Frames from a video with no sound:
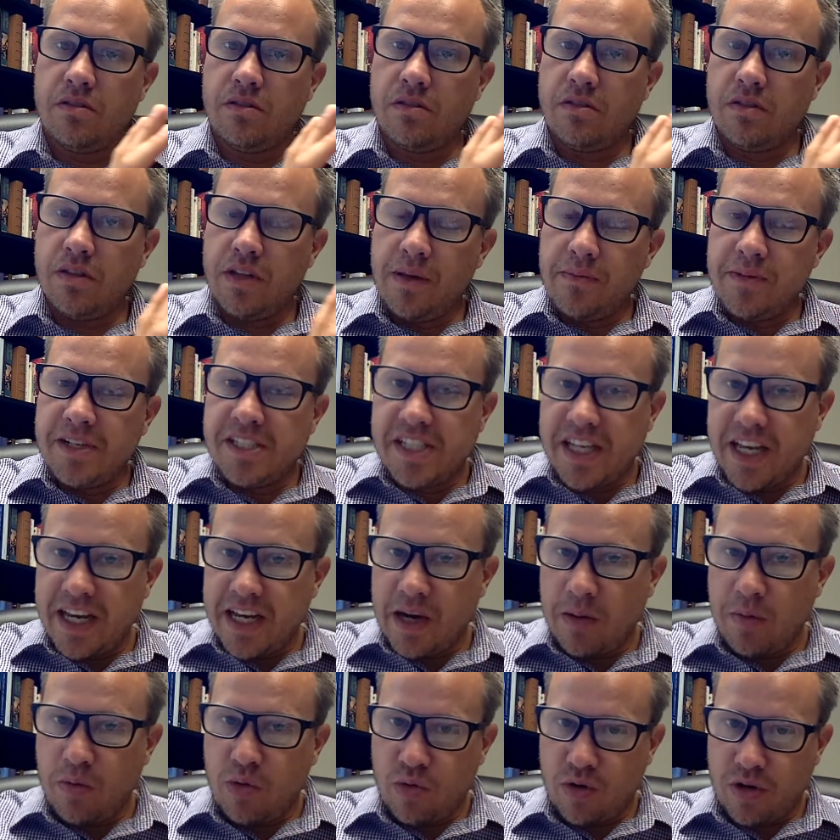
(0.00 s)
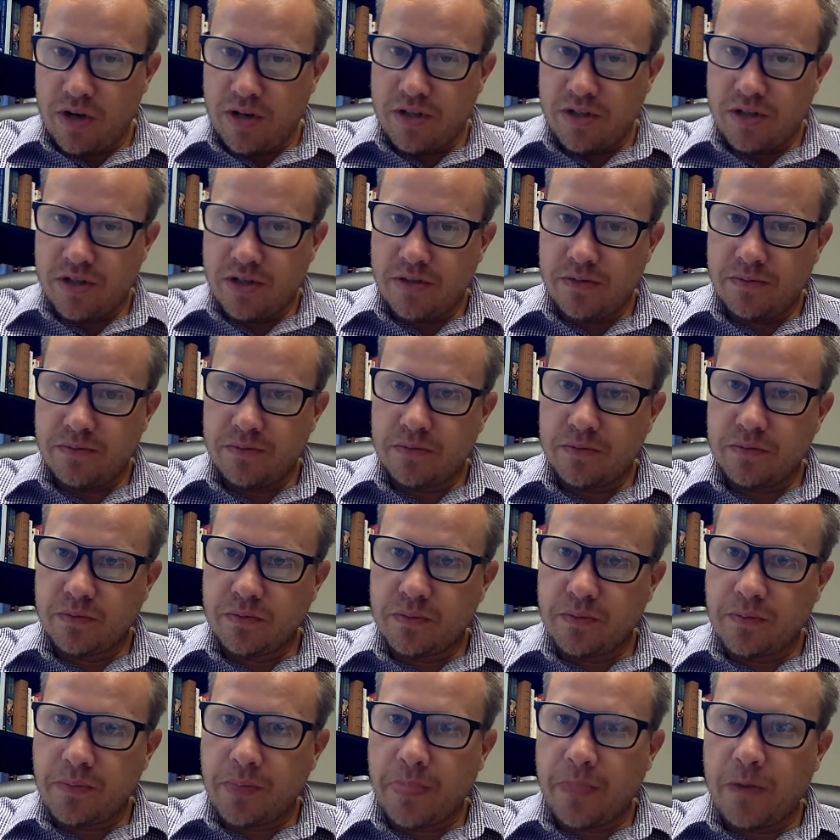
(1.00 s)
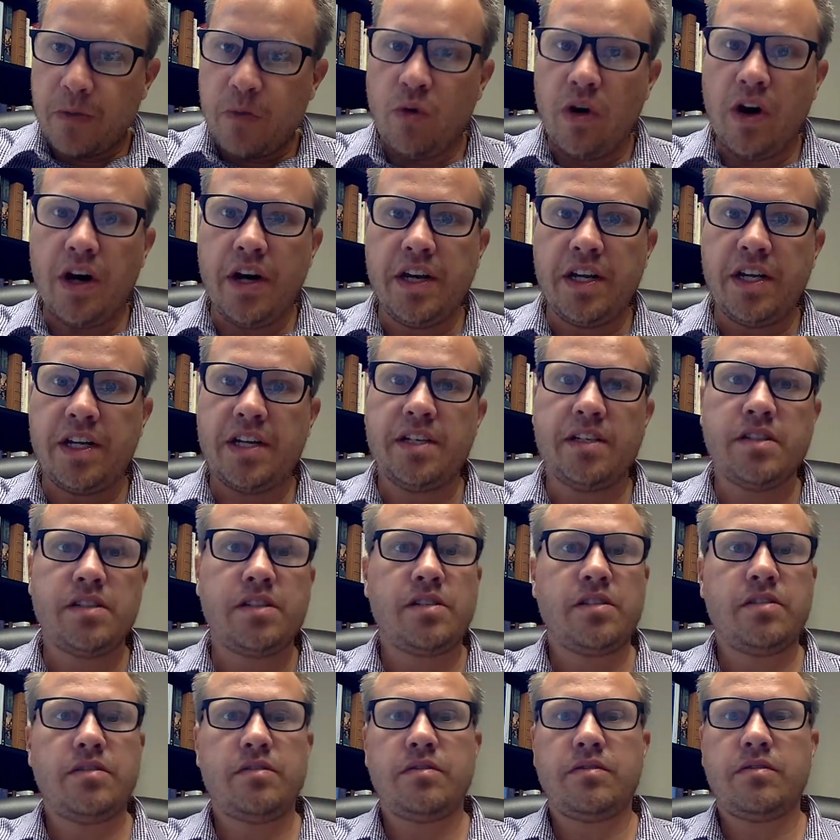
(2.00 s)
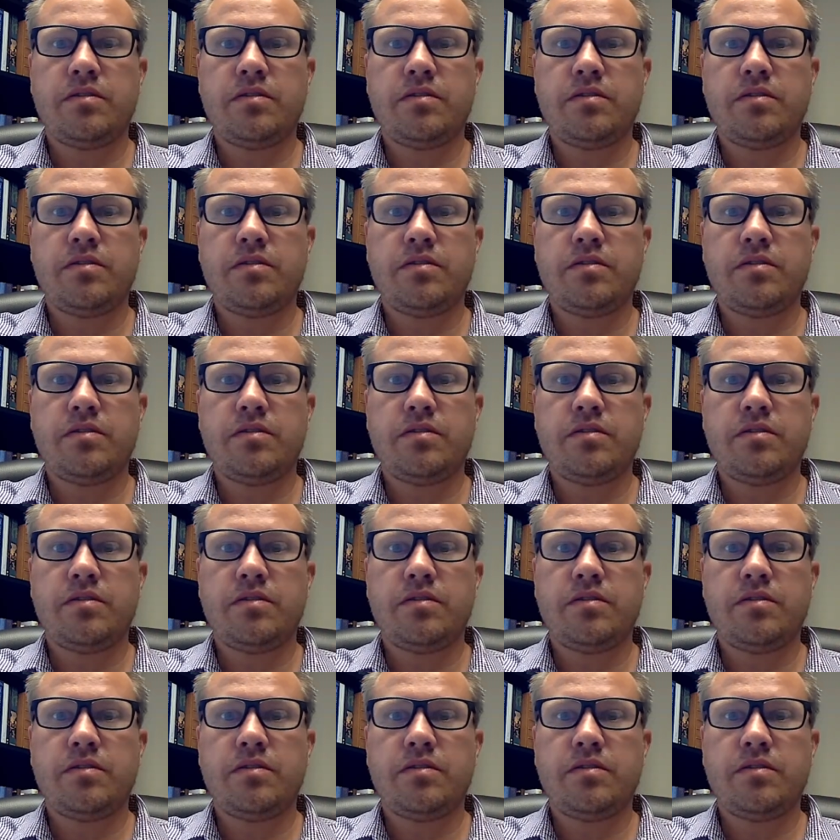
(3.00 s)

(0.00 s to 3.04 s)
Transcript: Let me say a couple words. One is,